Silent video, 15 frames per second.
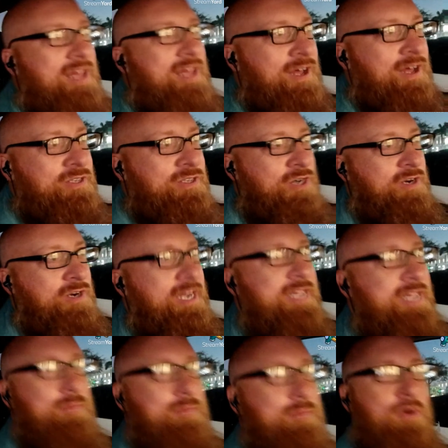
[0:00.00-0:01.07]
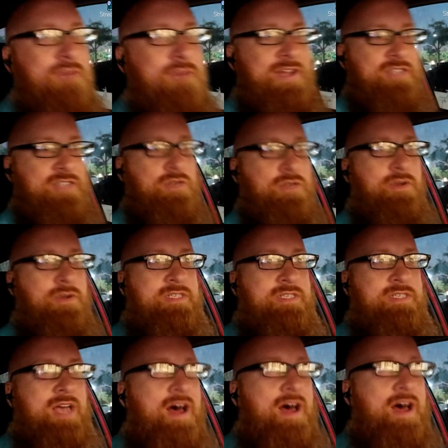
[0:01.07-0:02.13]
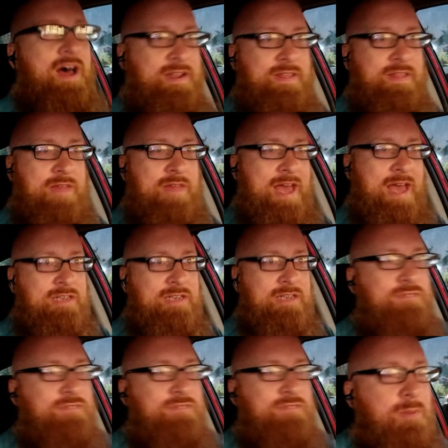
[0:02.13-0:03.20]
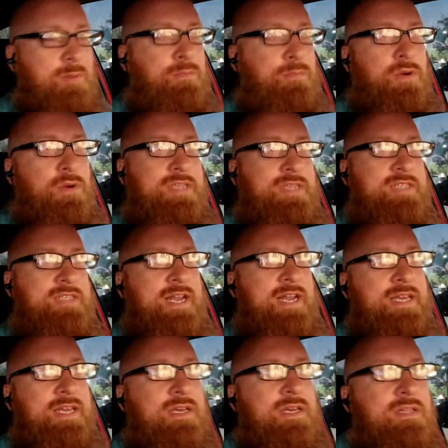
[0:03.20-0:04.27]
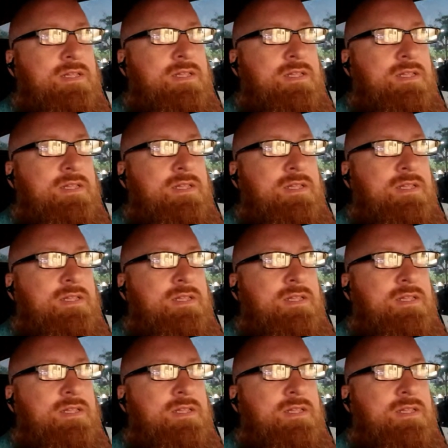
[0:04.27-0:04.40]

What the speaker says: I'll start getting the more advanced notice on that. Zifty's been pretty steady.